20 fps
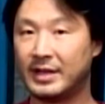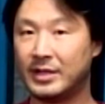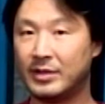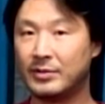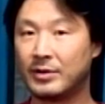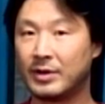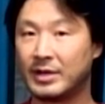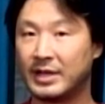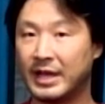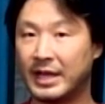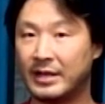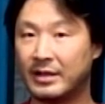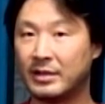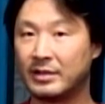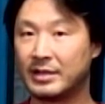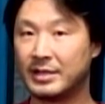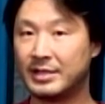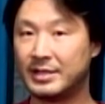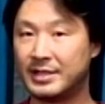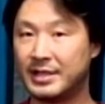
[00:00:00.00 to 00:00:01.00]
you were at
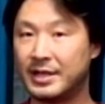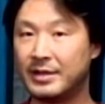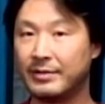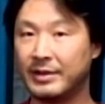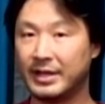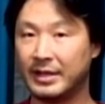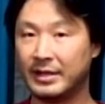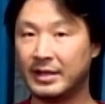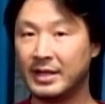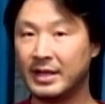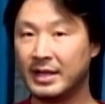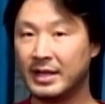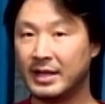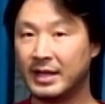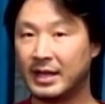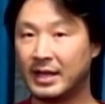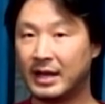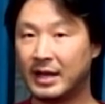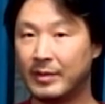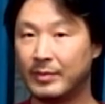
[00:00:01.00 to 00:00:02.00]
all considering
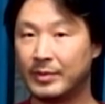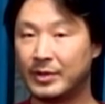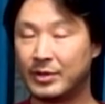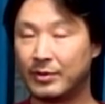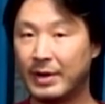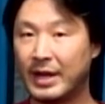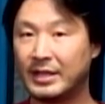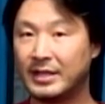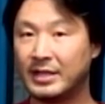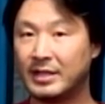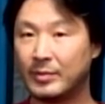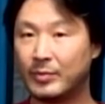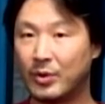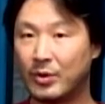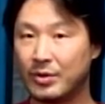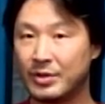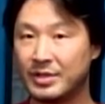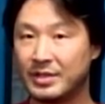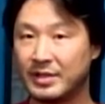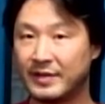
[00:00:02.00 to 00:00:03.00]
directing a
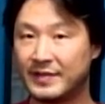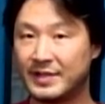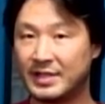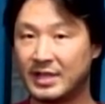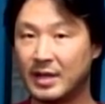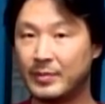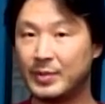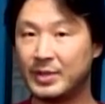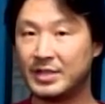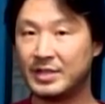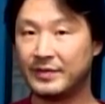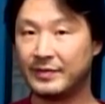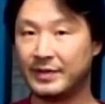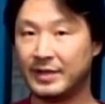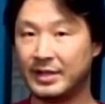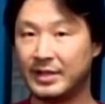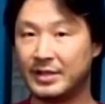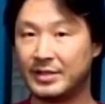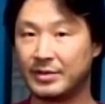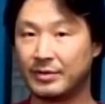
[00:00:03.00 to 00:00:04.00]
portion of stumpage
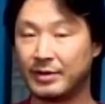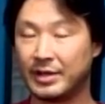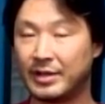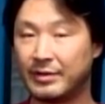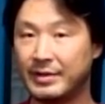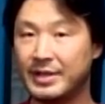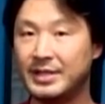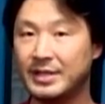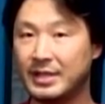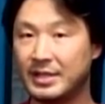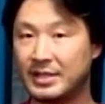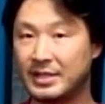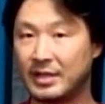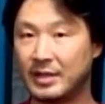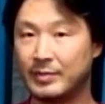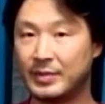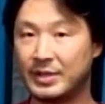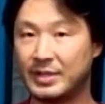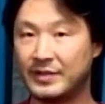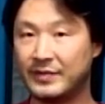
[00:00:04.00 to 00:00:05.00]
fees or increasing
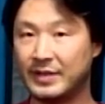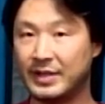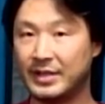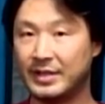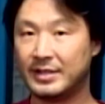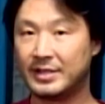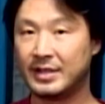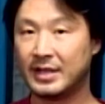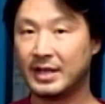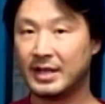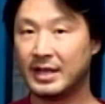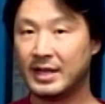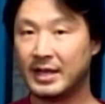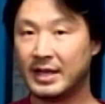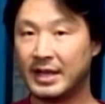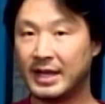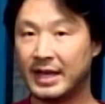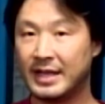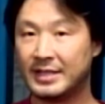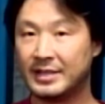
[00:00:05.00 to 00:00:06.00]
stumpage fees
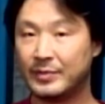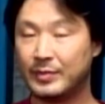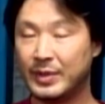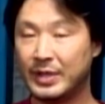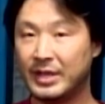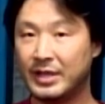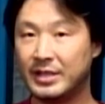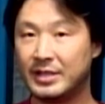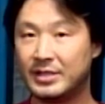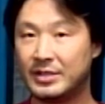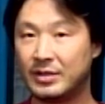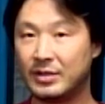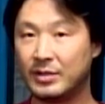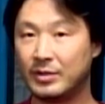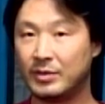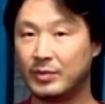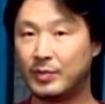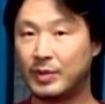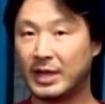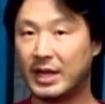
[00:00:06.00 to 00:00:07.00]
as a means
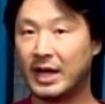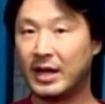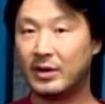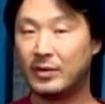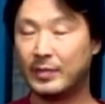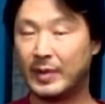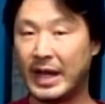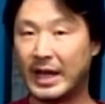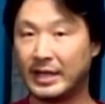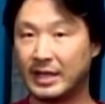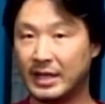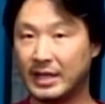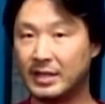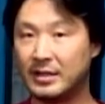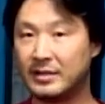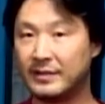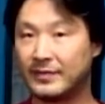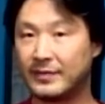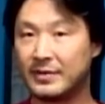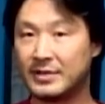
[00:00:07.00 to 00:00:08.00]
to plow back
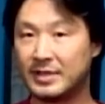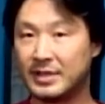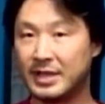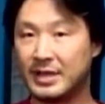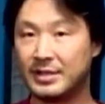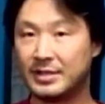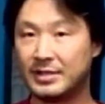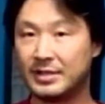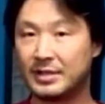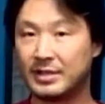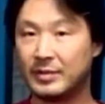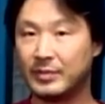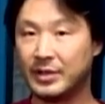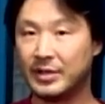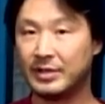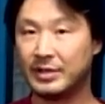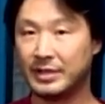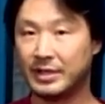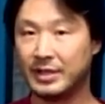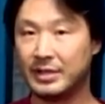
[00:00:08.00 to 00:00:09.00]
into First Nations
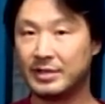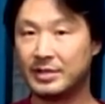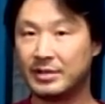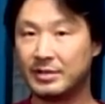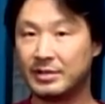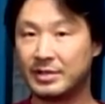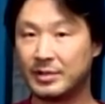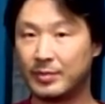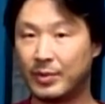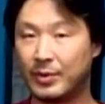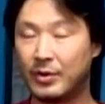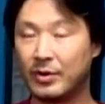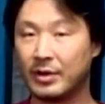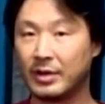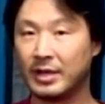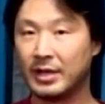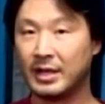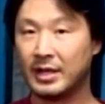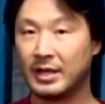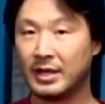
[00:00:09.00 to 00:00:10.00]
communities to support